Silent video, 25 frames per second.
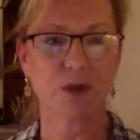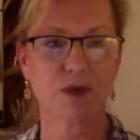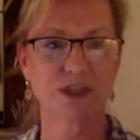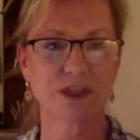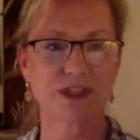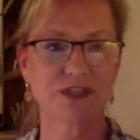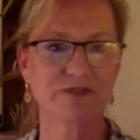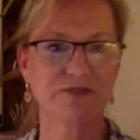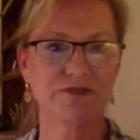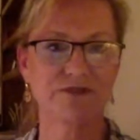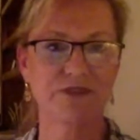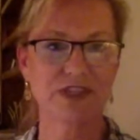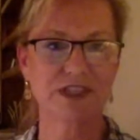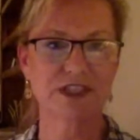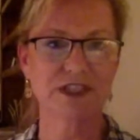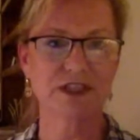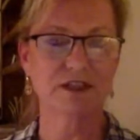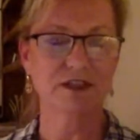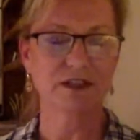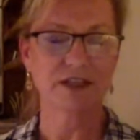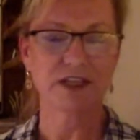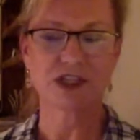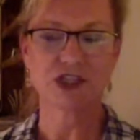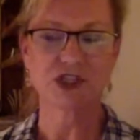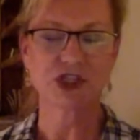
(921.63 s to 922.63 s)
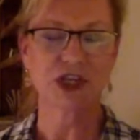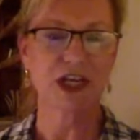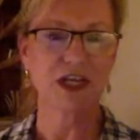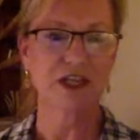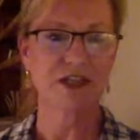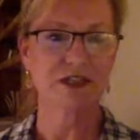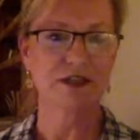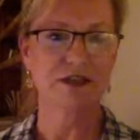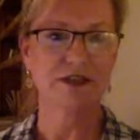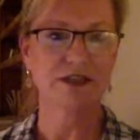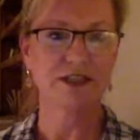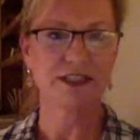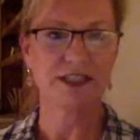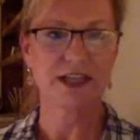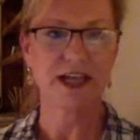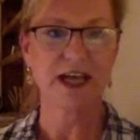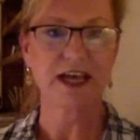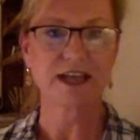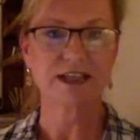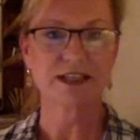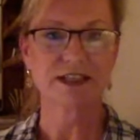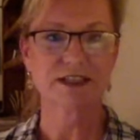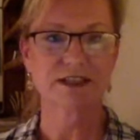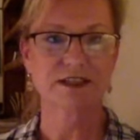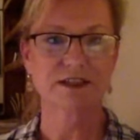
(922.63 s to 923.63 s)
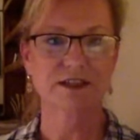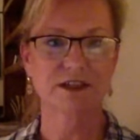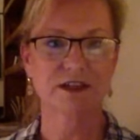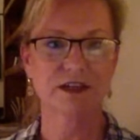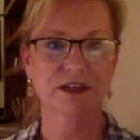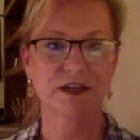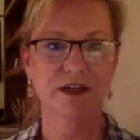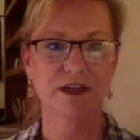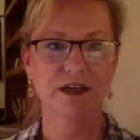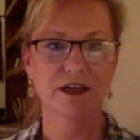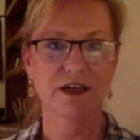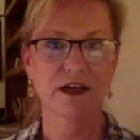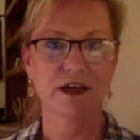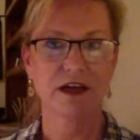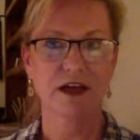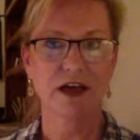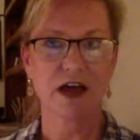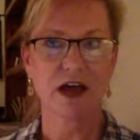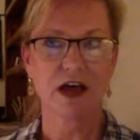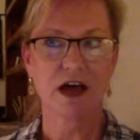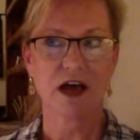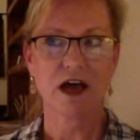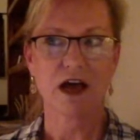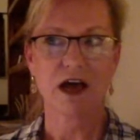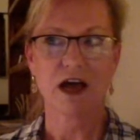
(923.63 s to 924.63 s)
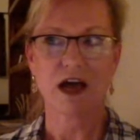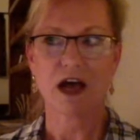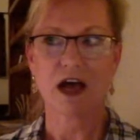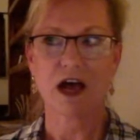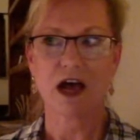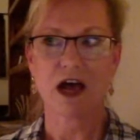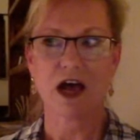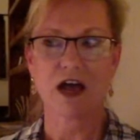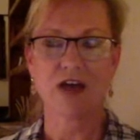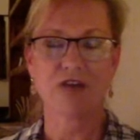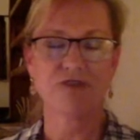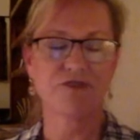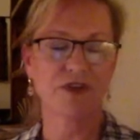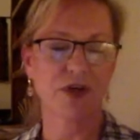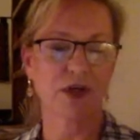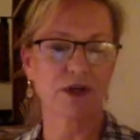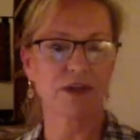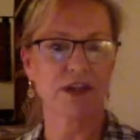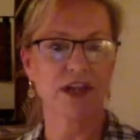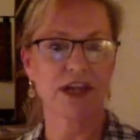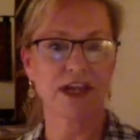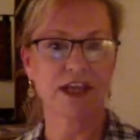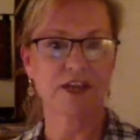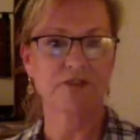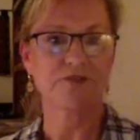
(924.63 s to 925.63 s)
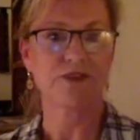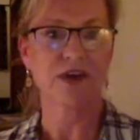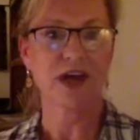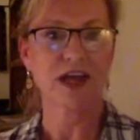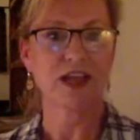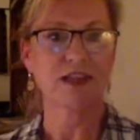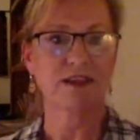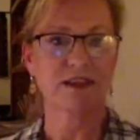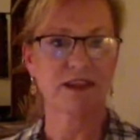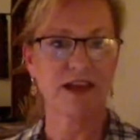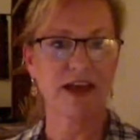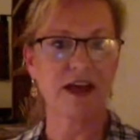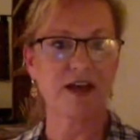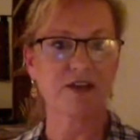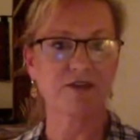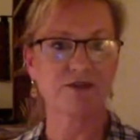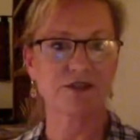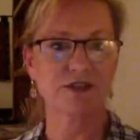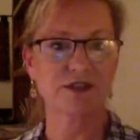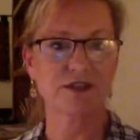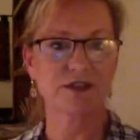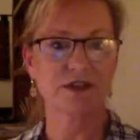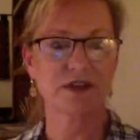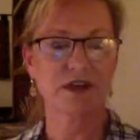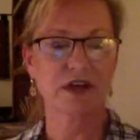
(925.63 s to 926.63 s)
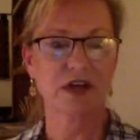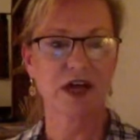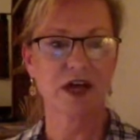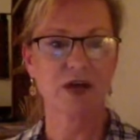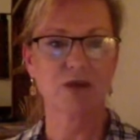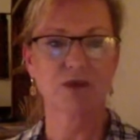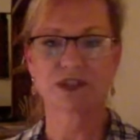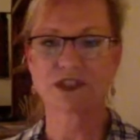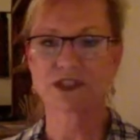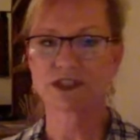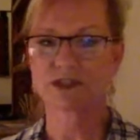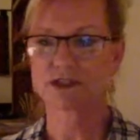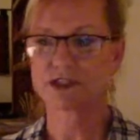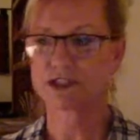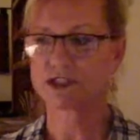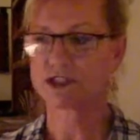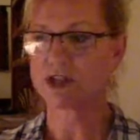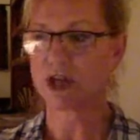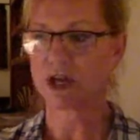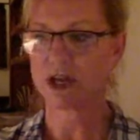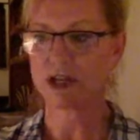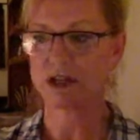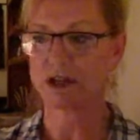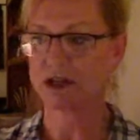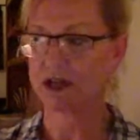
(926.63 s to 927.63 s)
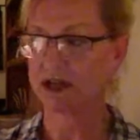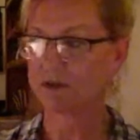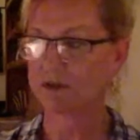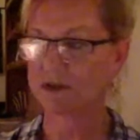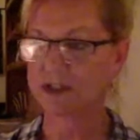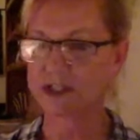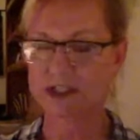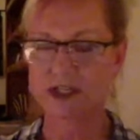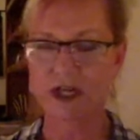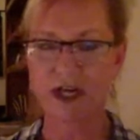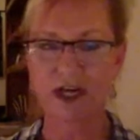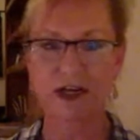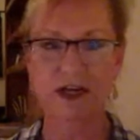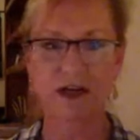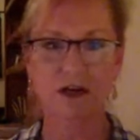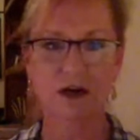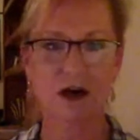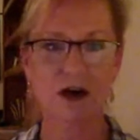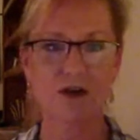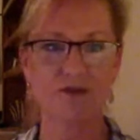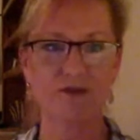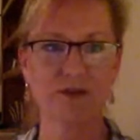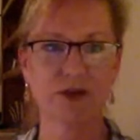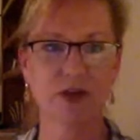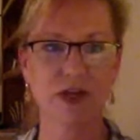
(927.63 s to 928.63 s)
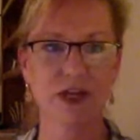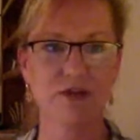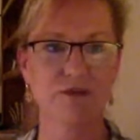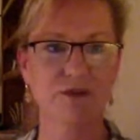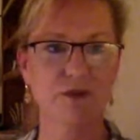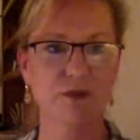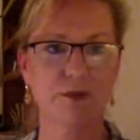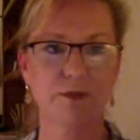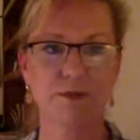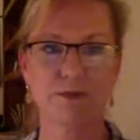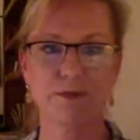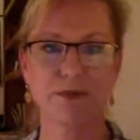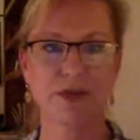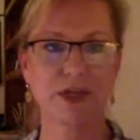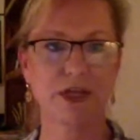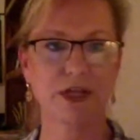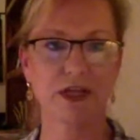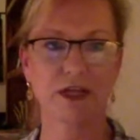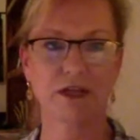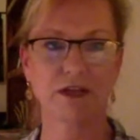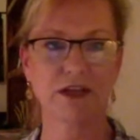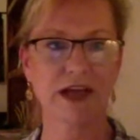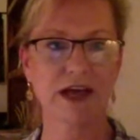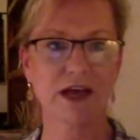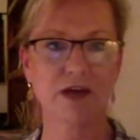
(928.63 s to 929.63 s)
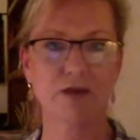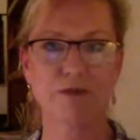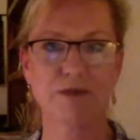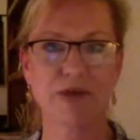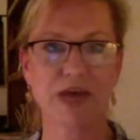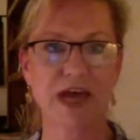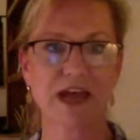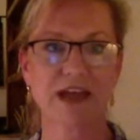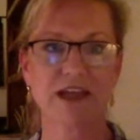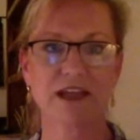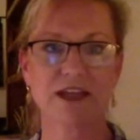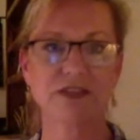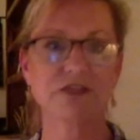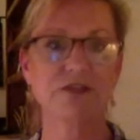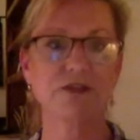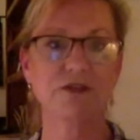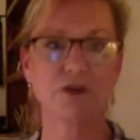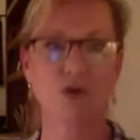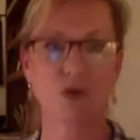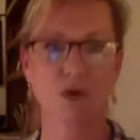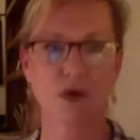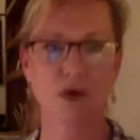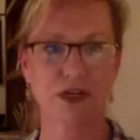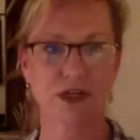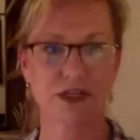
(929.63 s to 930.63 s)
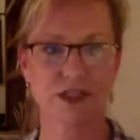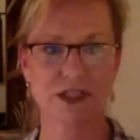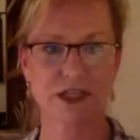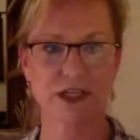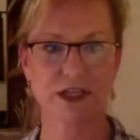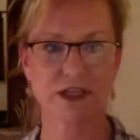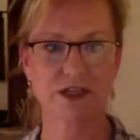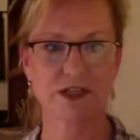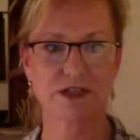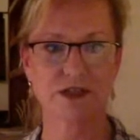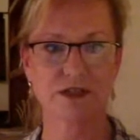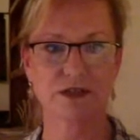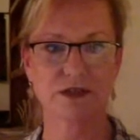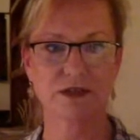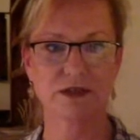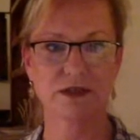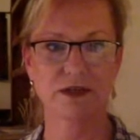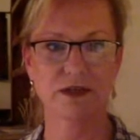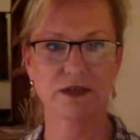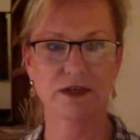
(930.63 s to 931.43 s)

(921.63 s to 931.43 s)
I wasn't physically chained to the desk, I felt like if I left, I was signing off on ever being allowed back into the organization.